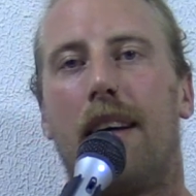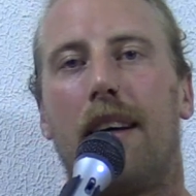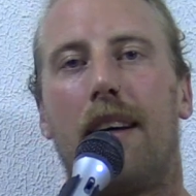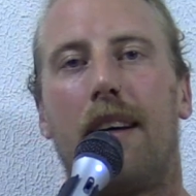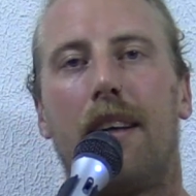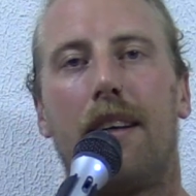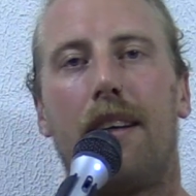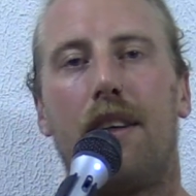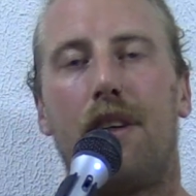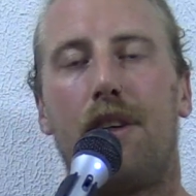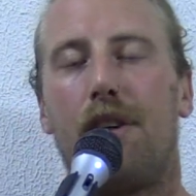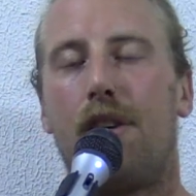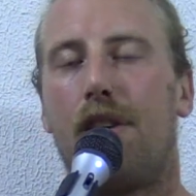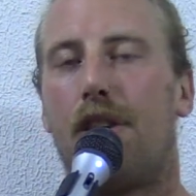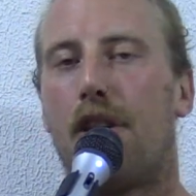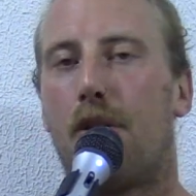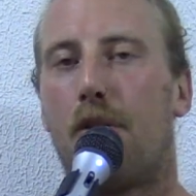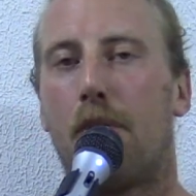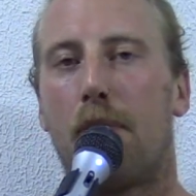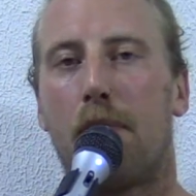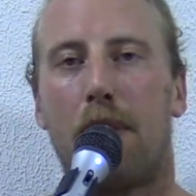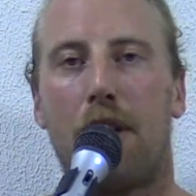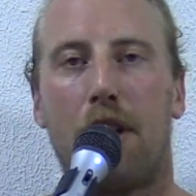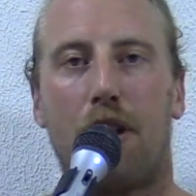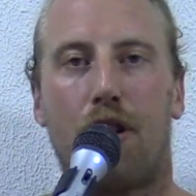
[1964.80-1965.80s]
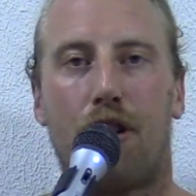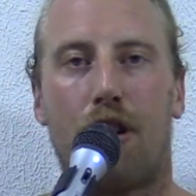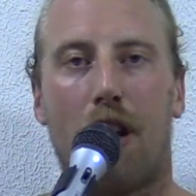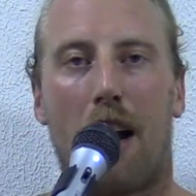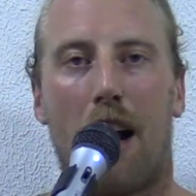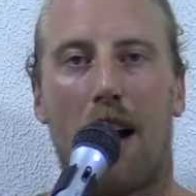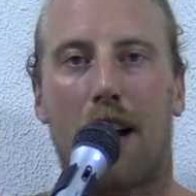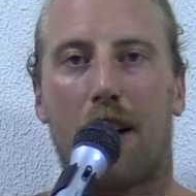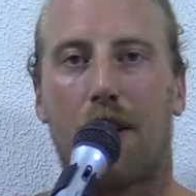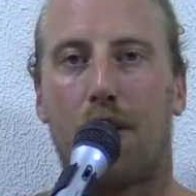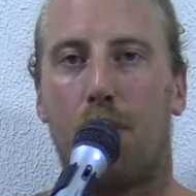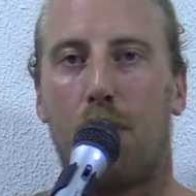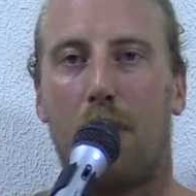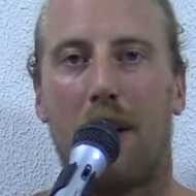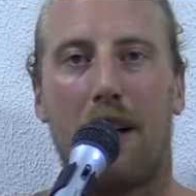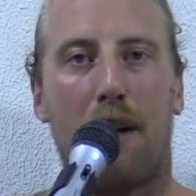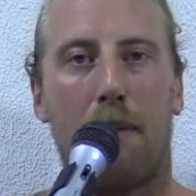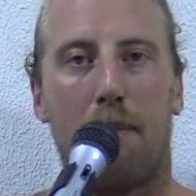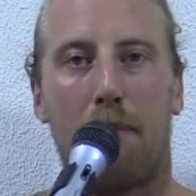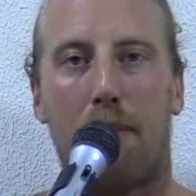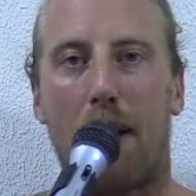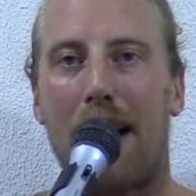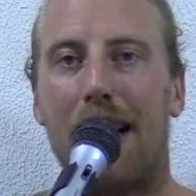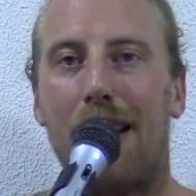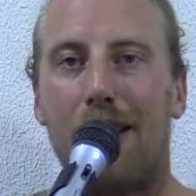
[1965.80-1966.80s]
you don't be shocked when
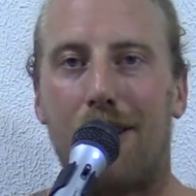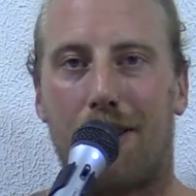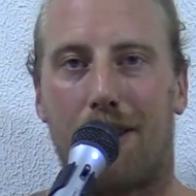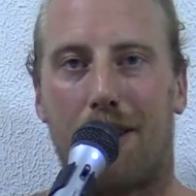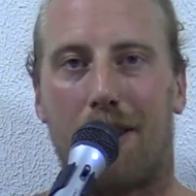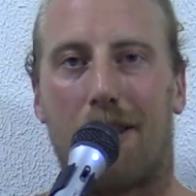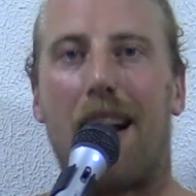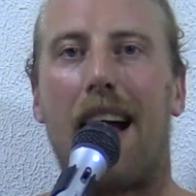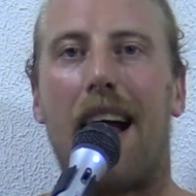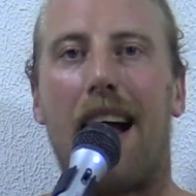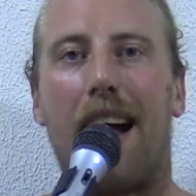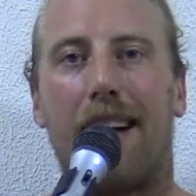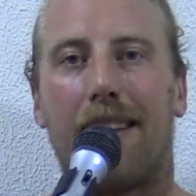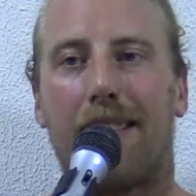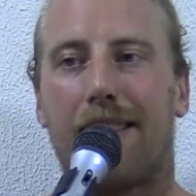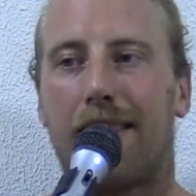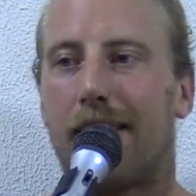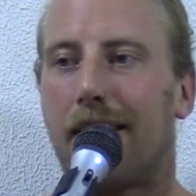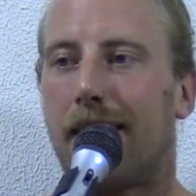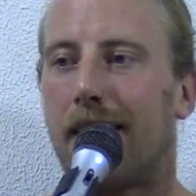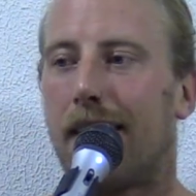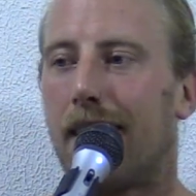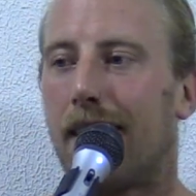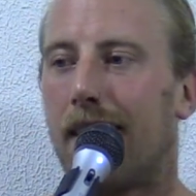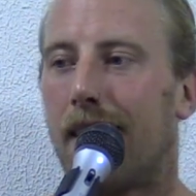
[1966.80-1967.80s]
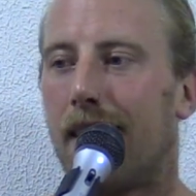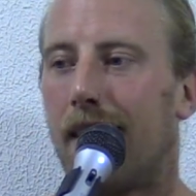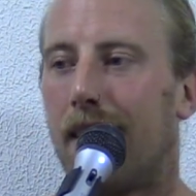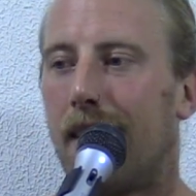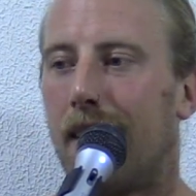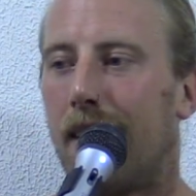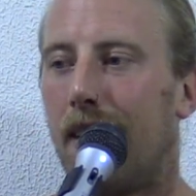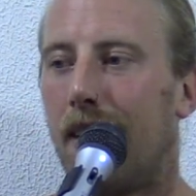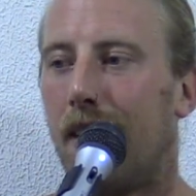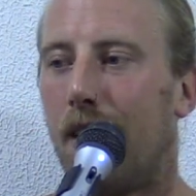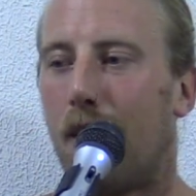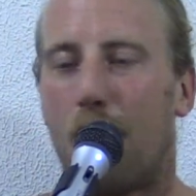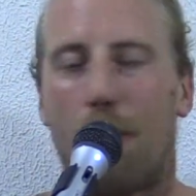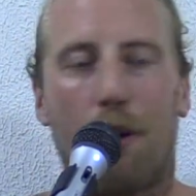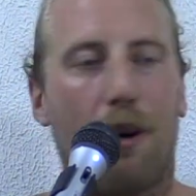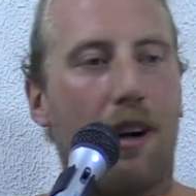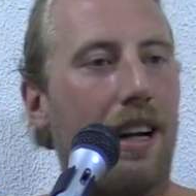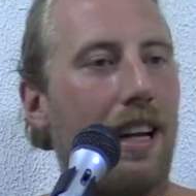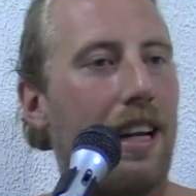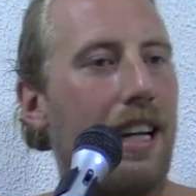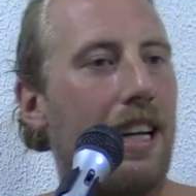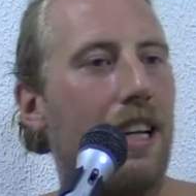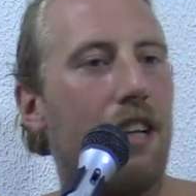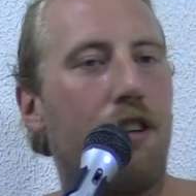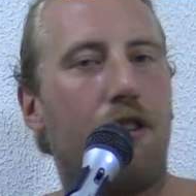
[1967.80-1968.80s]
it bites your ass or it
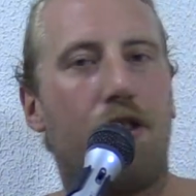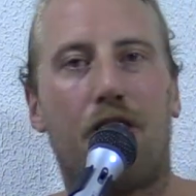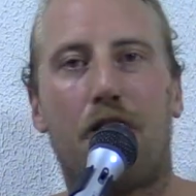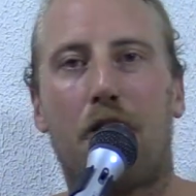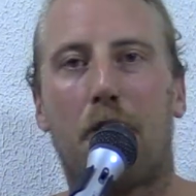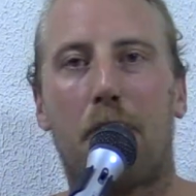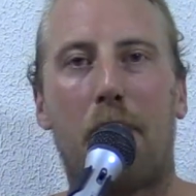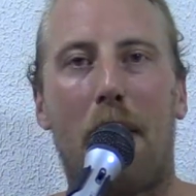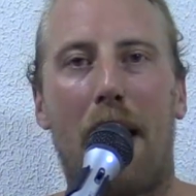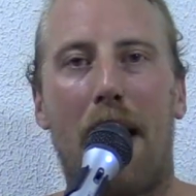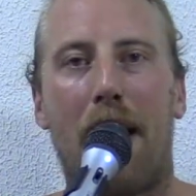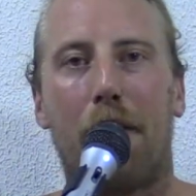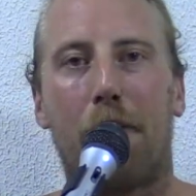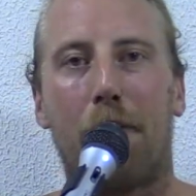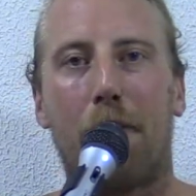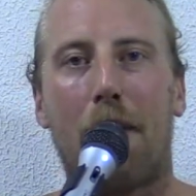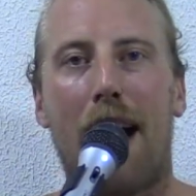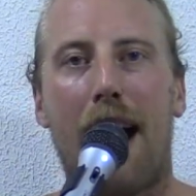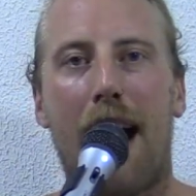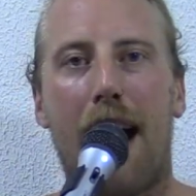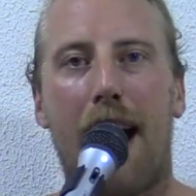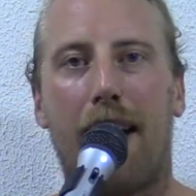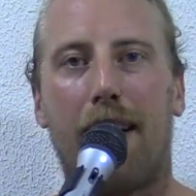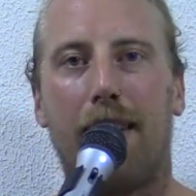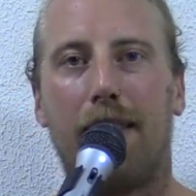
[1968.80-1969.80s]
eats your pet rat.